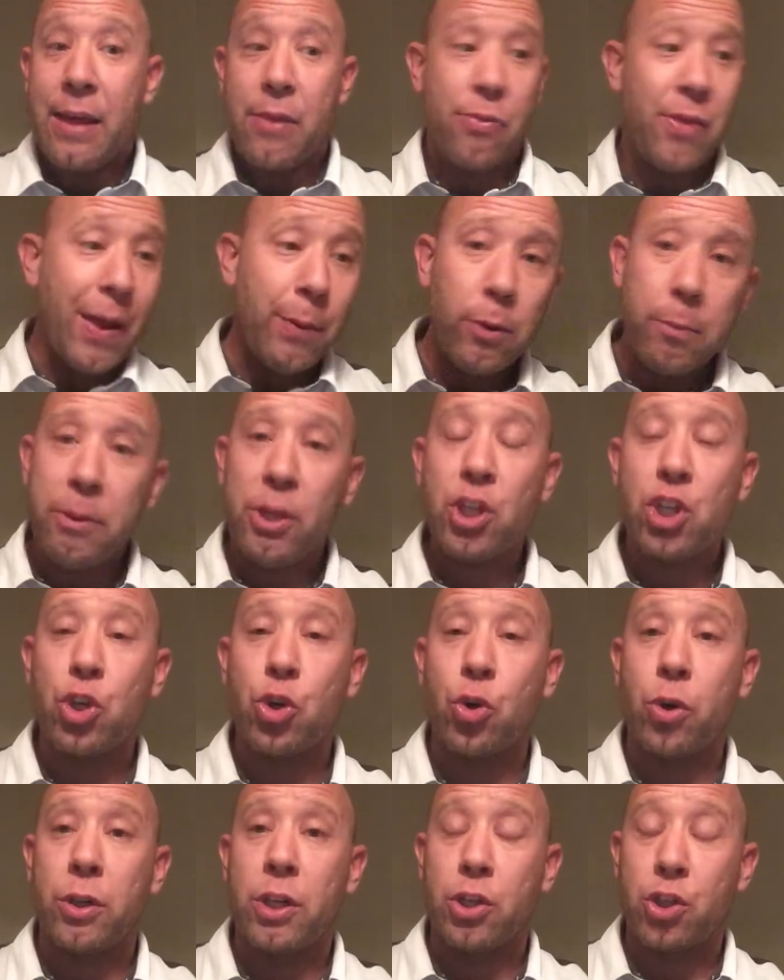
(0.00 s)
They would be
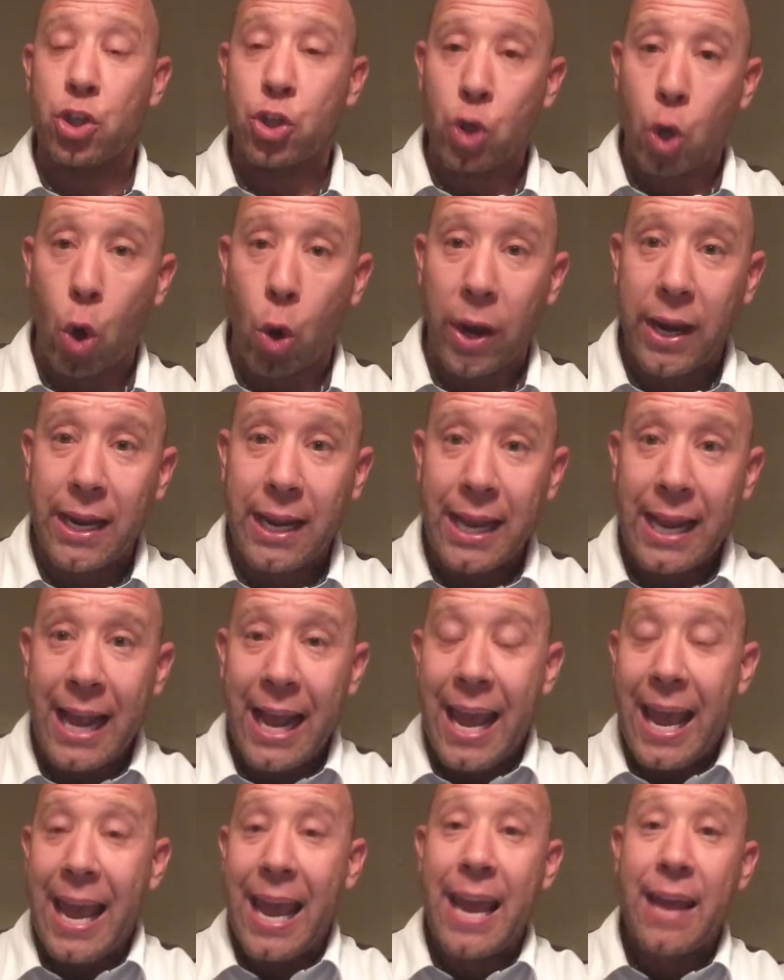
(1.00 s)
destroyed,
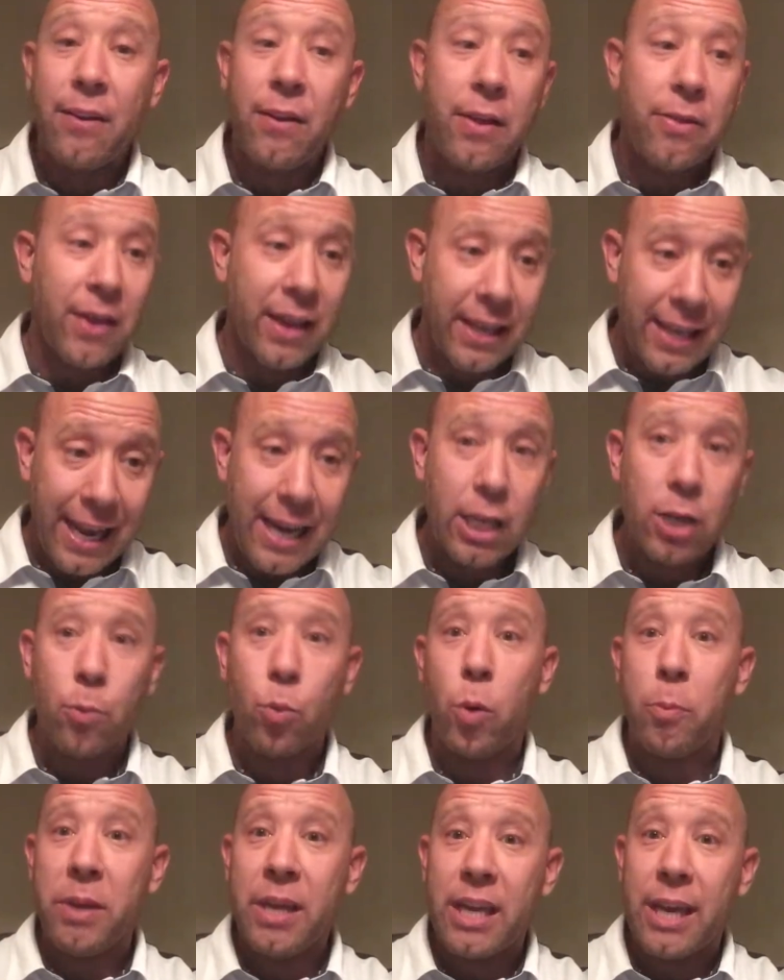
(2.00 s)
and the
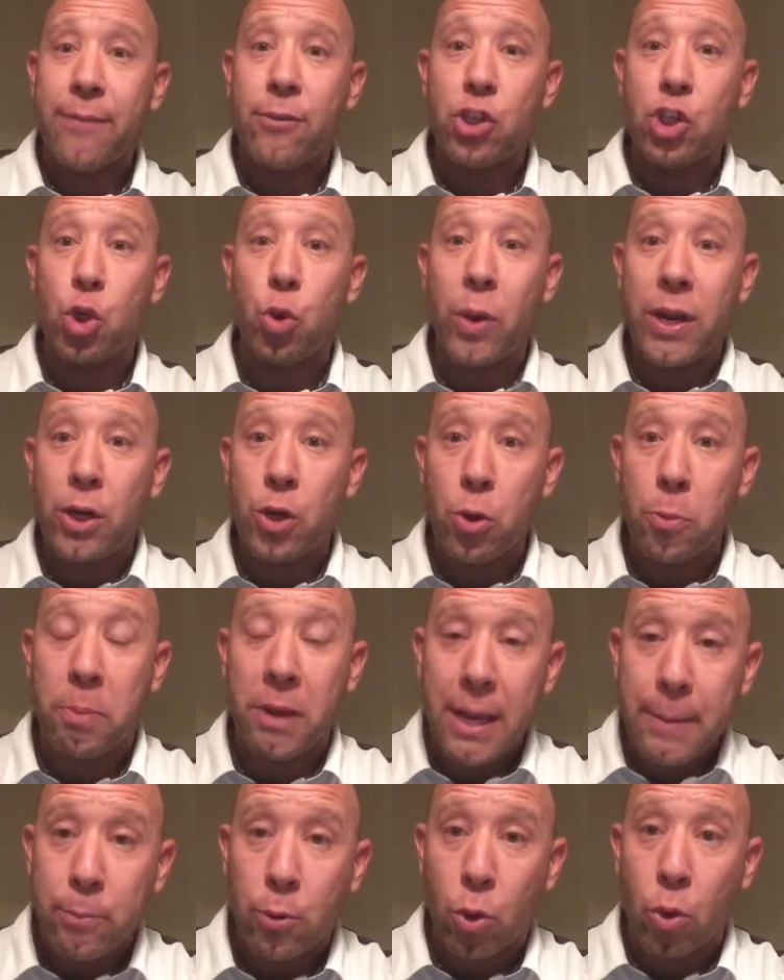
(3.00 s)
kingdom would be given to a new
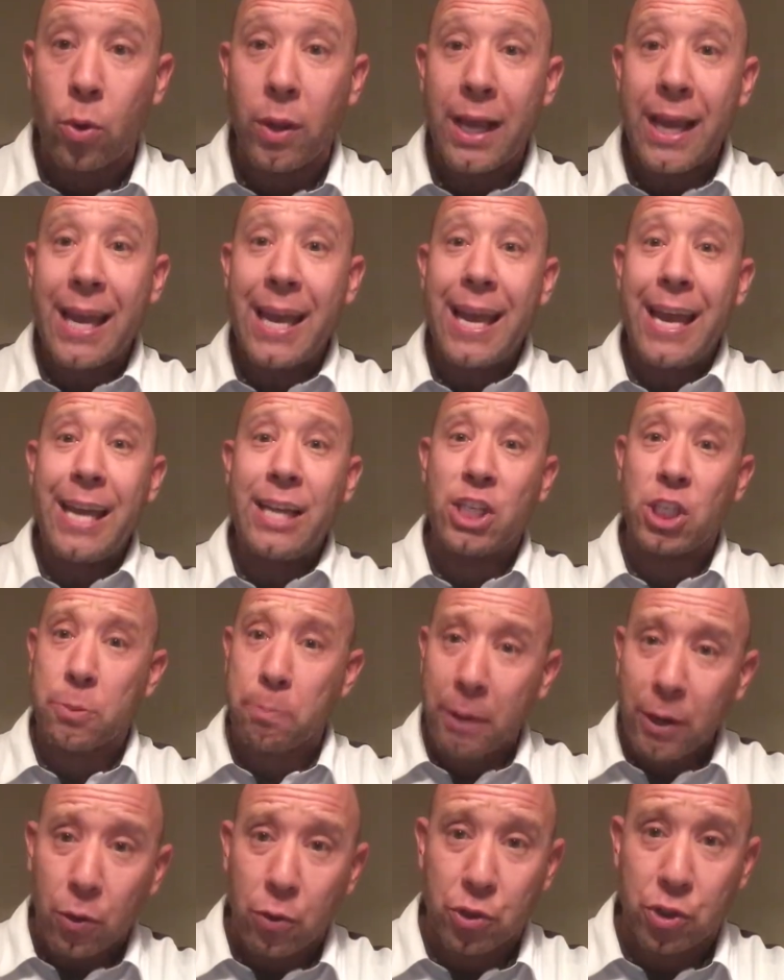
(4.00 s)
people, a
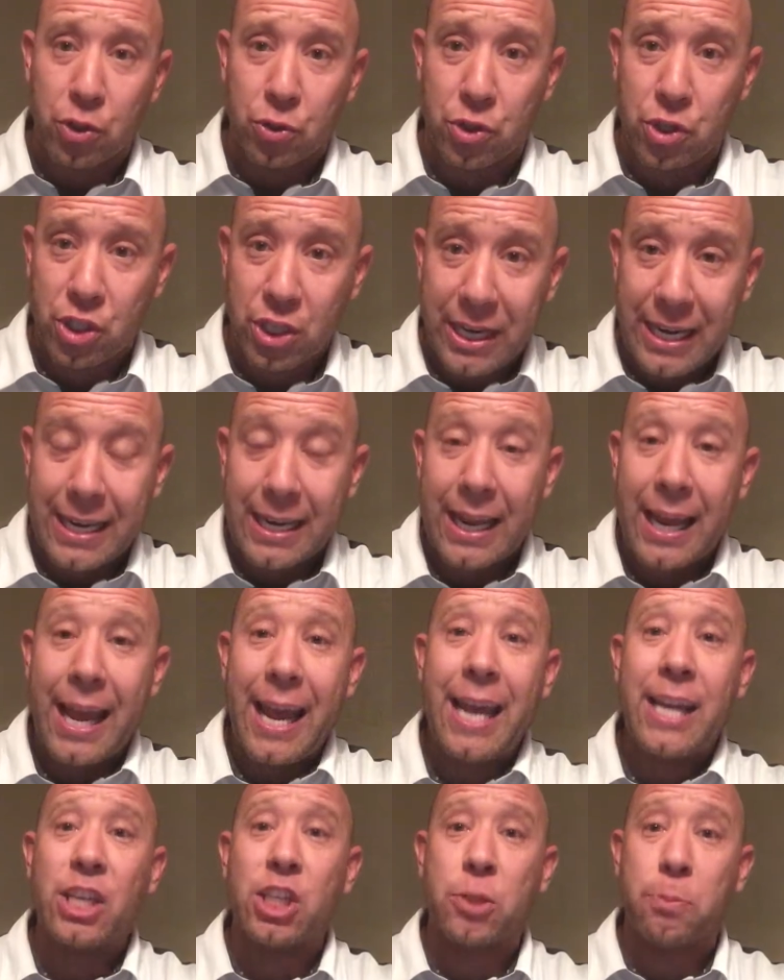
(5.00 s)
spiritual seed,
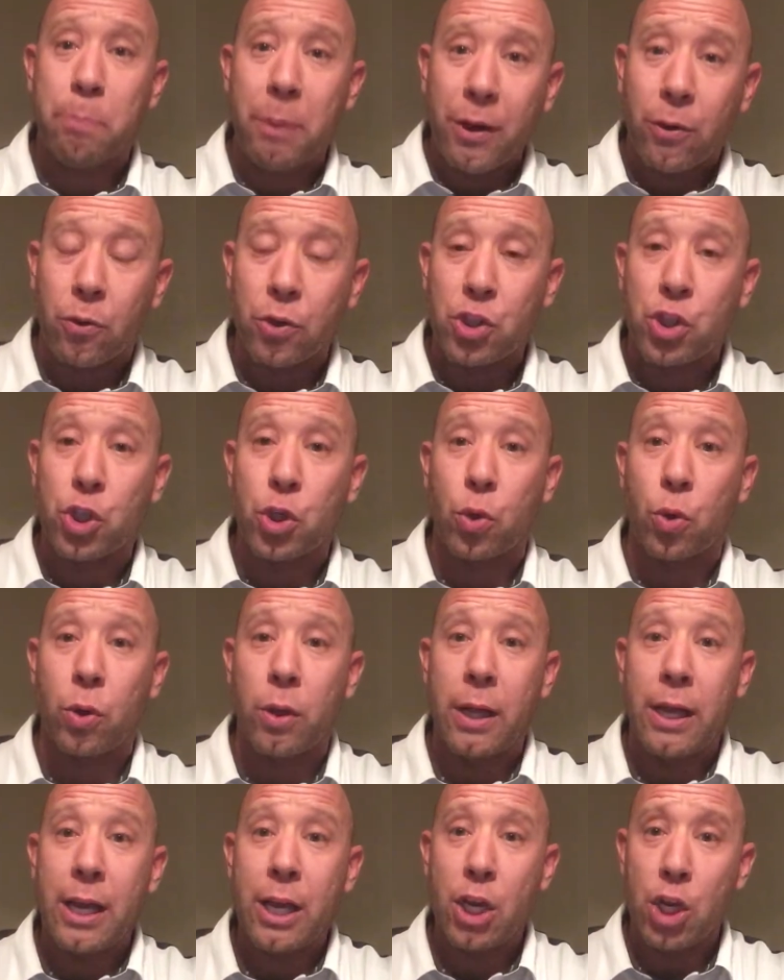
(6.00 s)
a
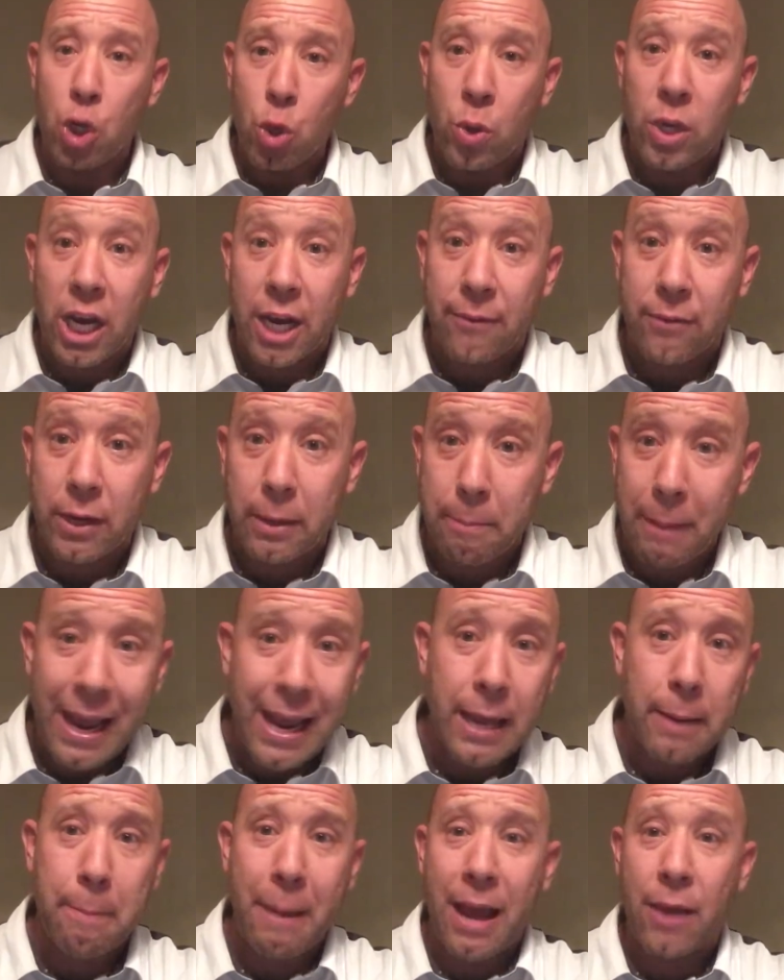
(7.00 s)
spiritual new covenant
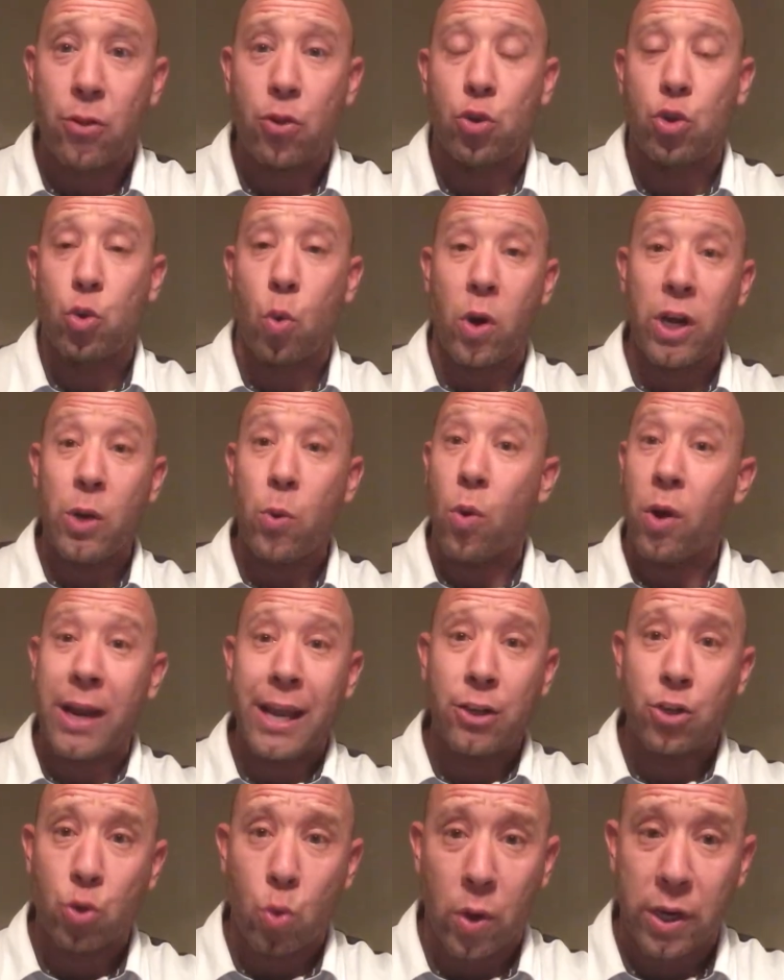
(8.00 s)
man. Mathew 21
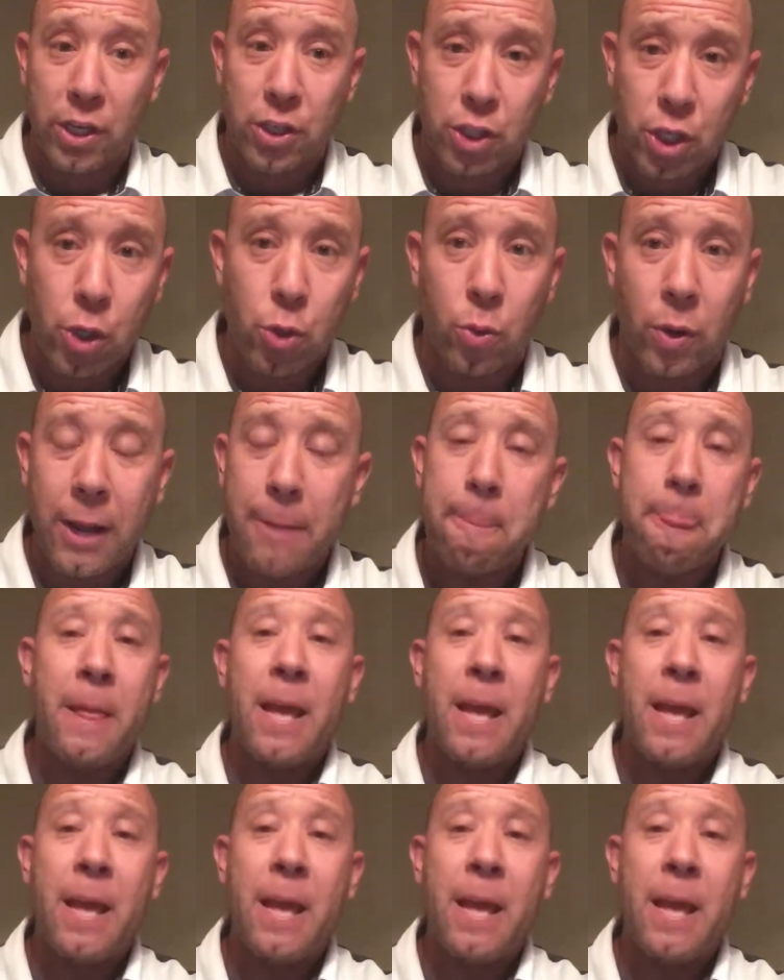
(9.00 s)
and 22.